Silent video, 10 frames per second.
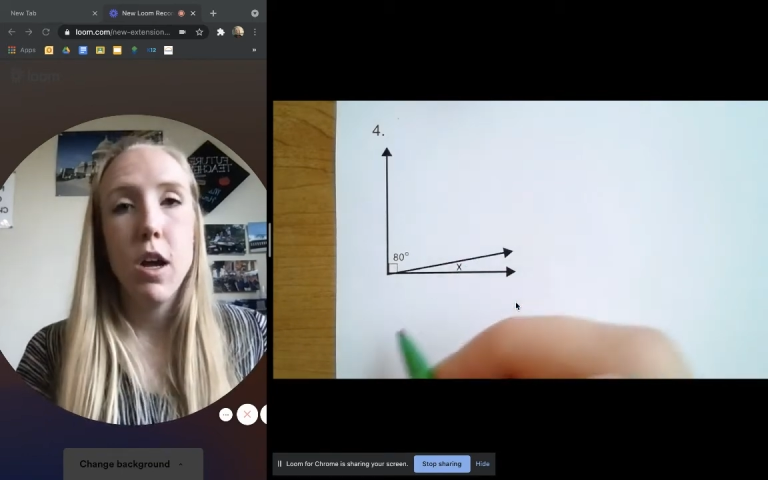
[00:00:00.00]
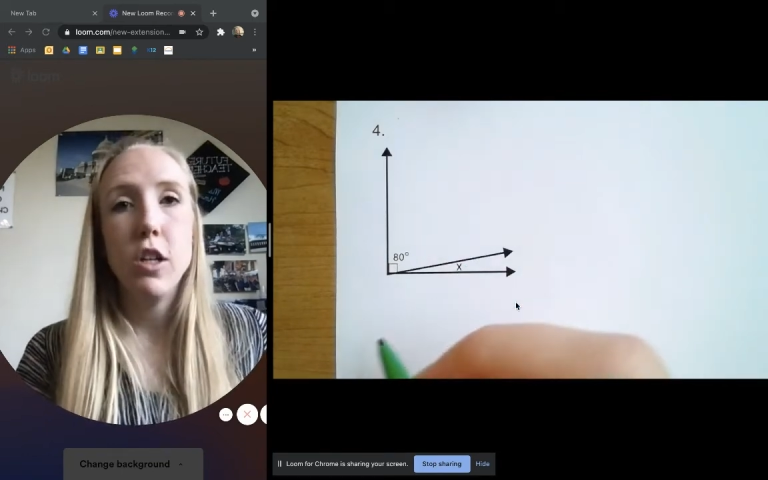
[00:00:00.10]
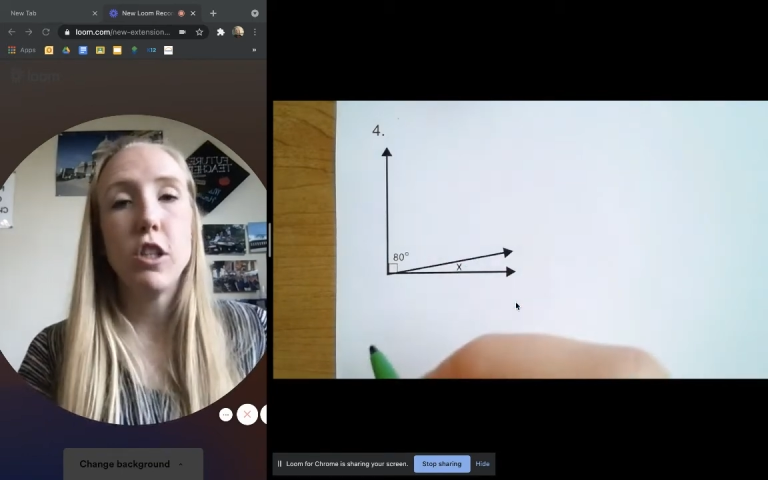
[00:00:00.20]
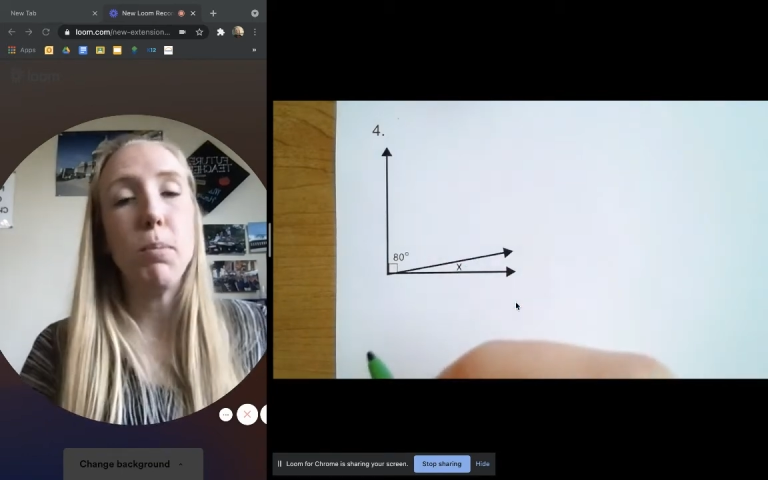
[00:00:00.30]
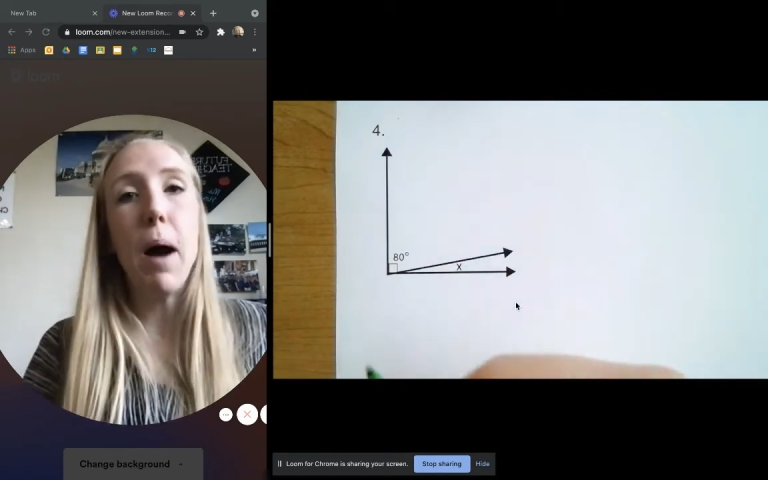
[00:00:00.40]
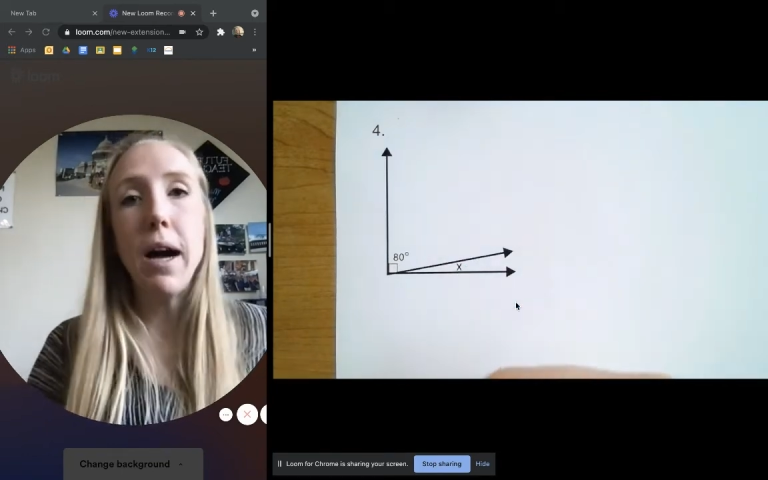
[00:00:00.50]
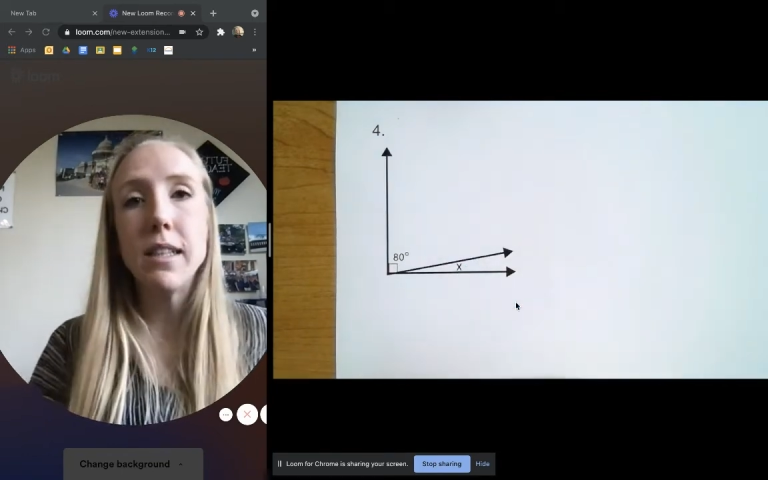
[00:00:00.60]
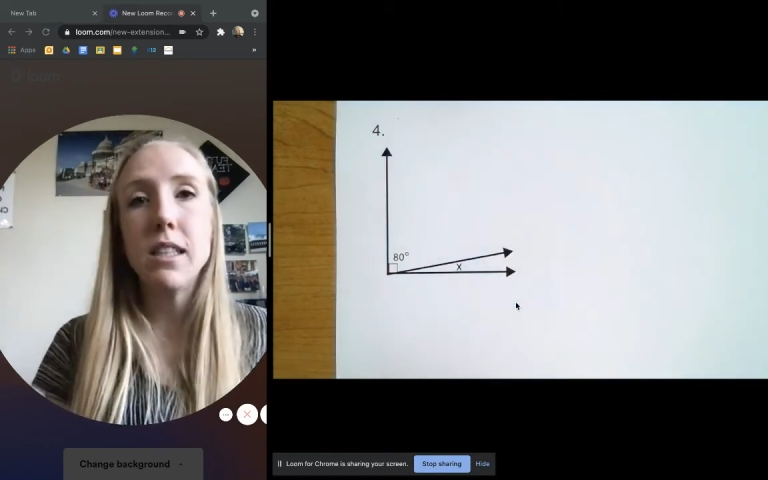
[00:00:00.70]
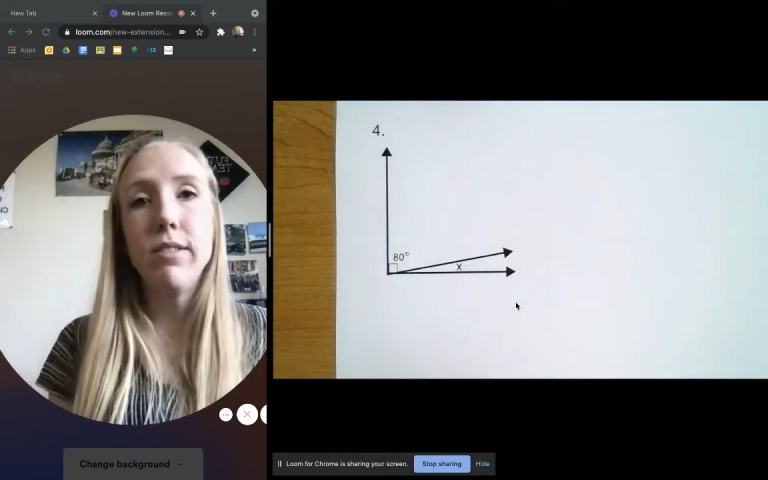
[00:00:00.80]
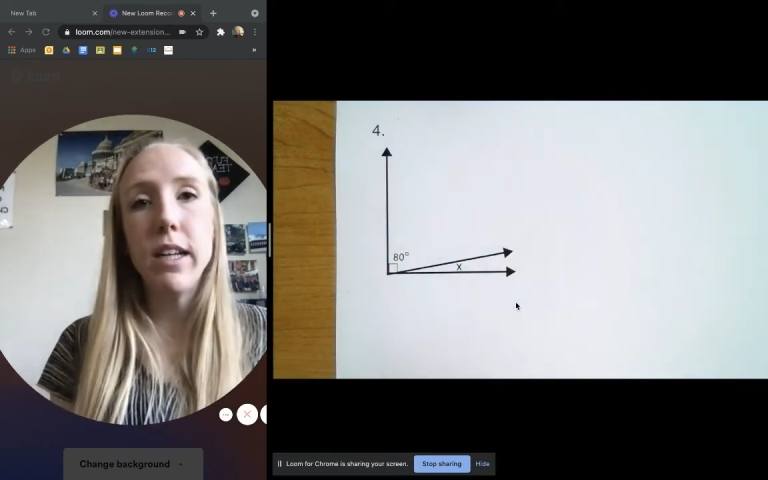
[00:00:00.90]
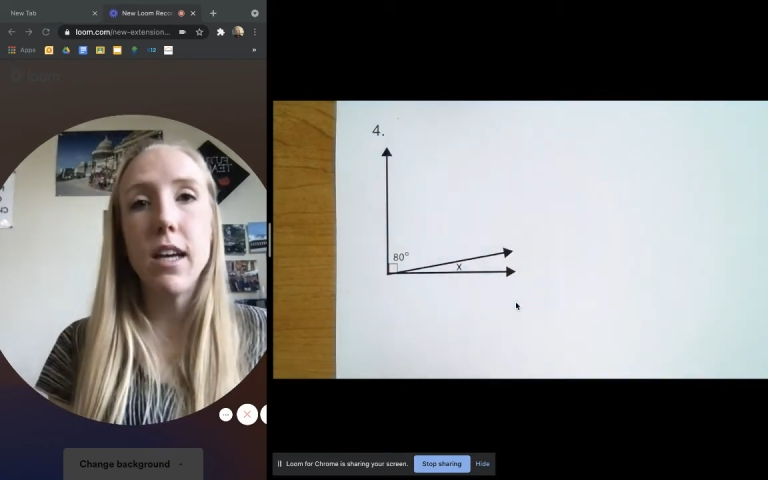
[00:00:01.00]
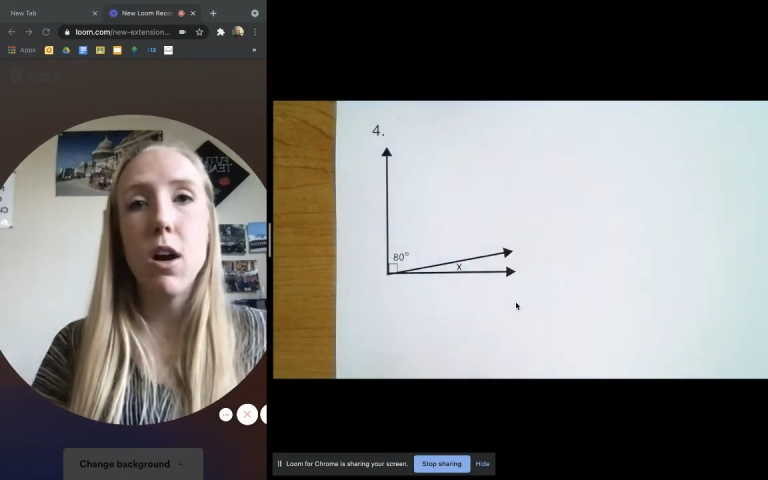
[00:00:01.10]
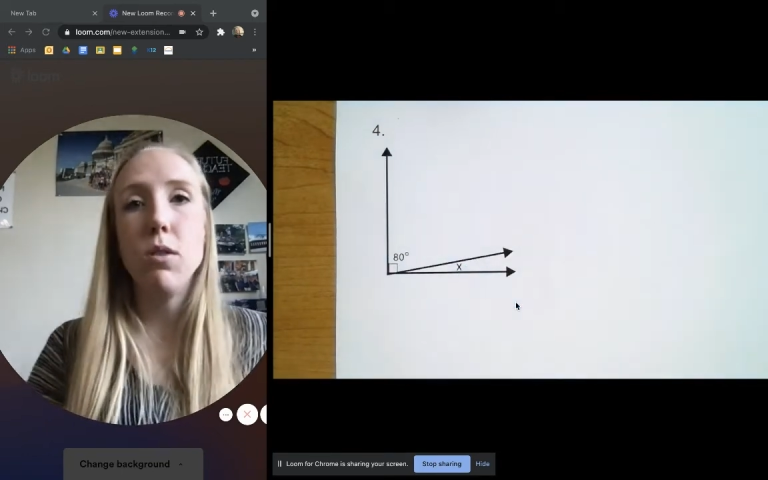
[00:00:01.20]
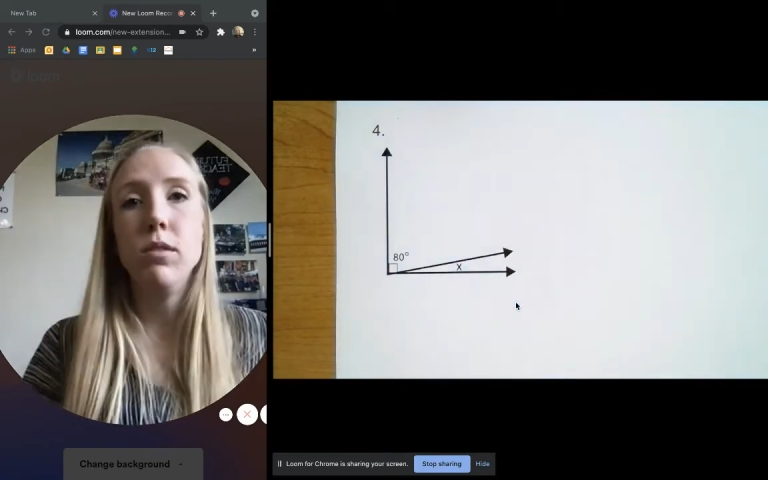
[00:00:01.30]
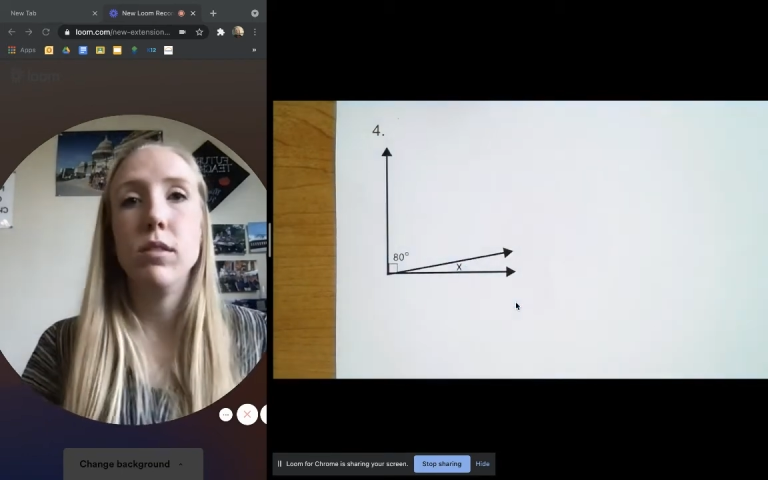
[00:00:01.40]
So pause the
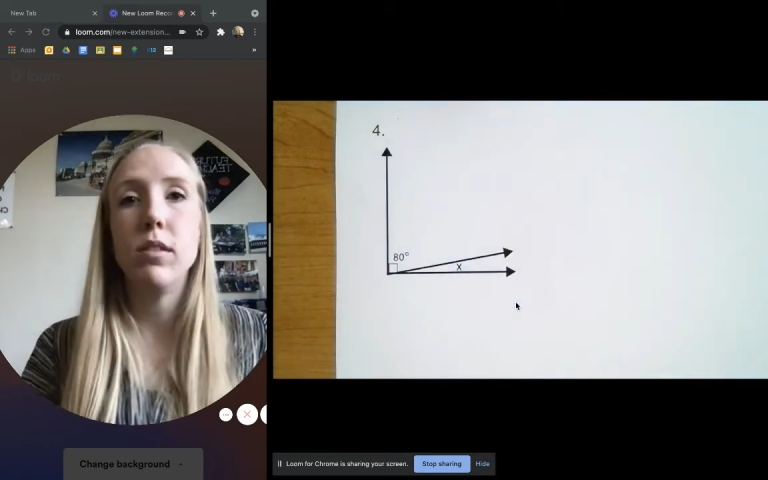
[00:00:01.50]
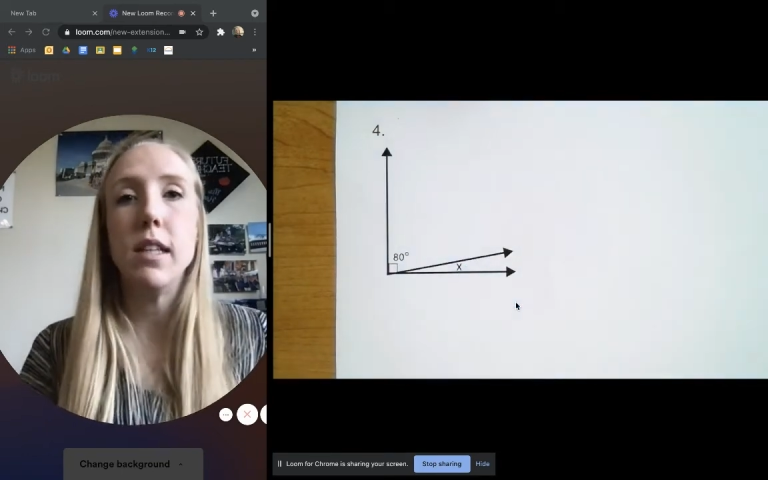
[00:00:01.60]
video